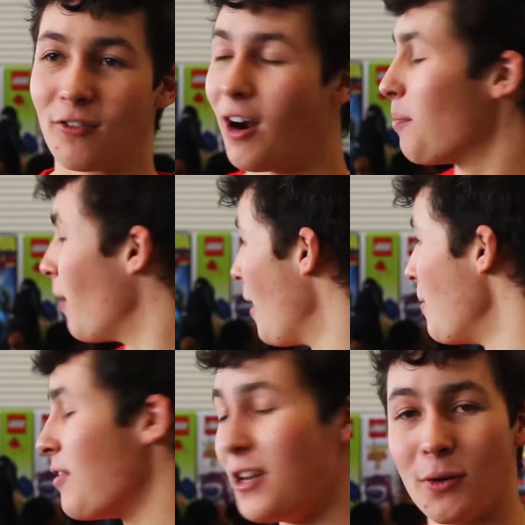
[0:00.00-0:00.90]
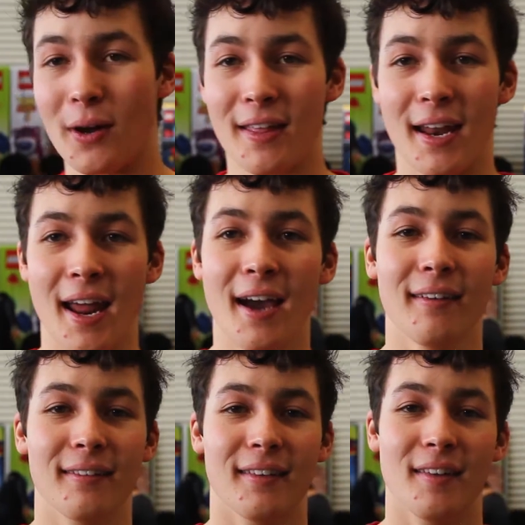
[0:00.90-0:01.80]
right behind me they're doing that now.
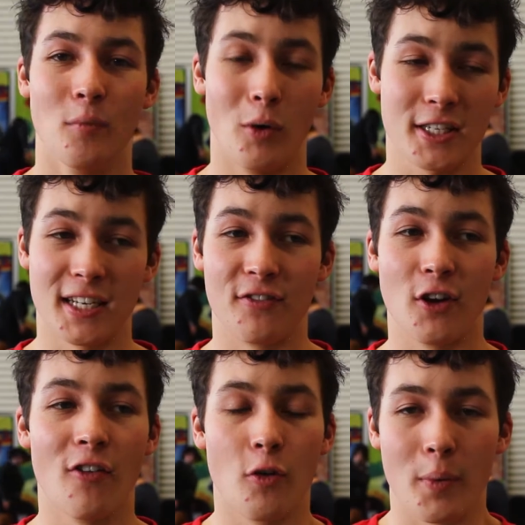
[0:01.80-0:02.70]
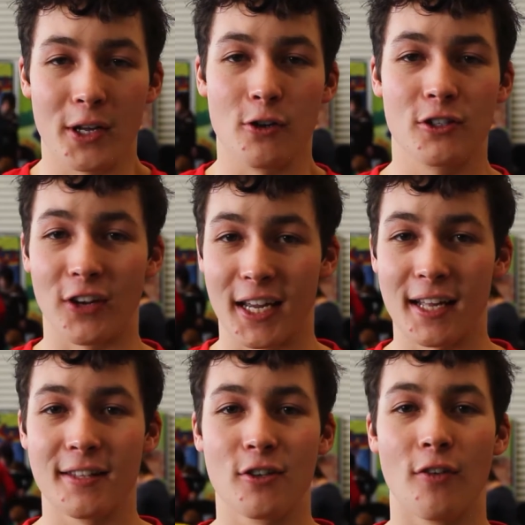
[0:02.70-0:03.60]
What's left over will be used for
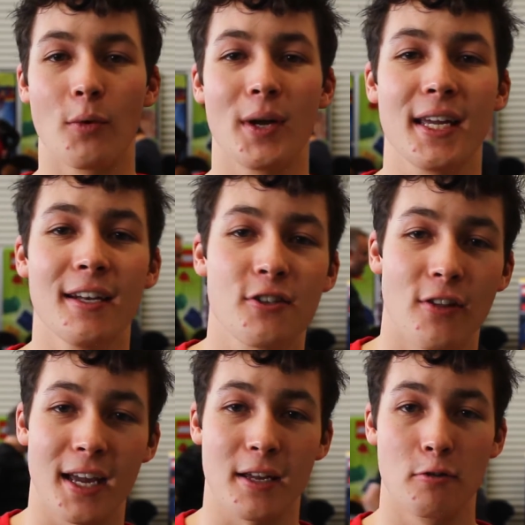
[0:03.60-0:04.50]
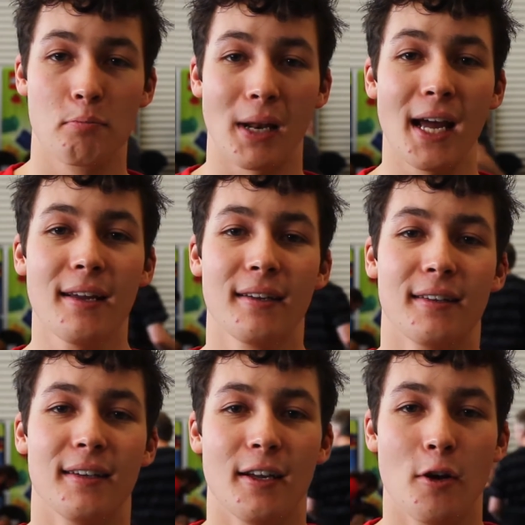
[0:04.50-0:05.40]
kids over the weekend so they can play,
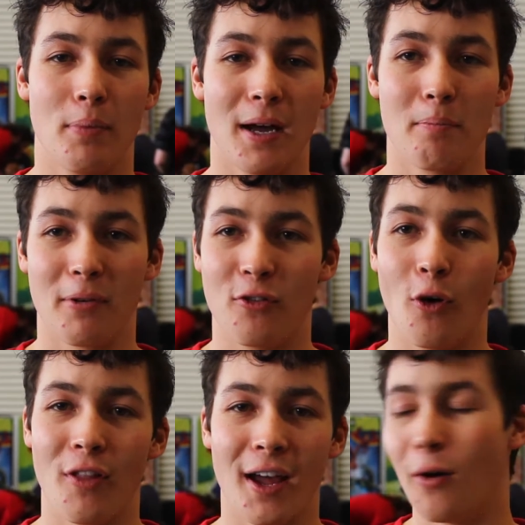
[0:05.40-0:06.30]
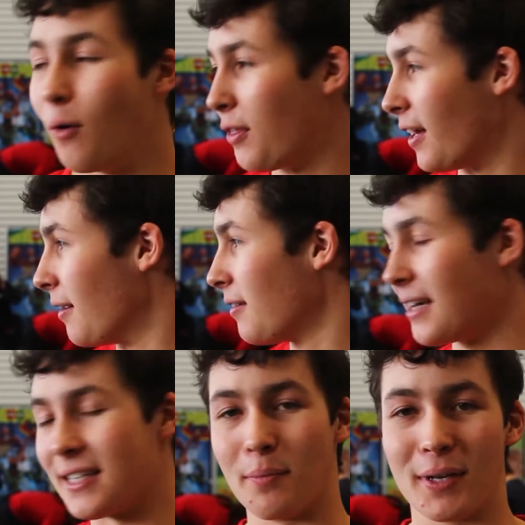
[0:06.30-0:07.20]
but before that all the
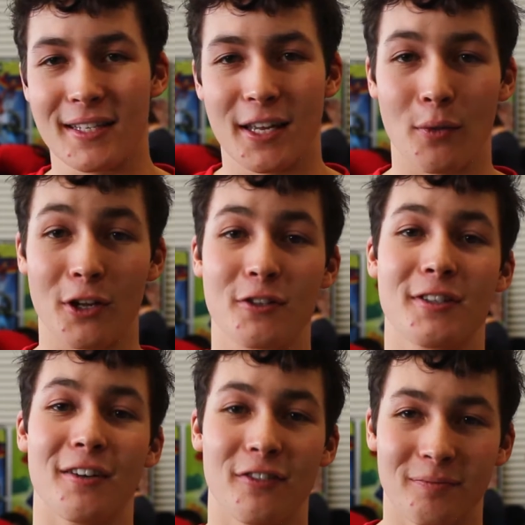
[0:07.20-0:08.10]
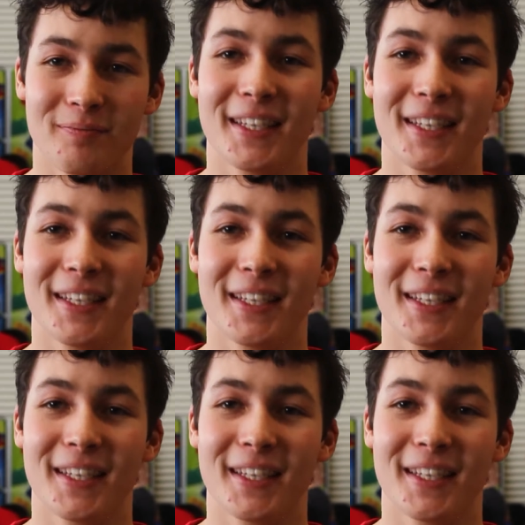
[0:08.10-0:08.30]
exhibitors get all the good stuff.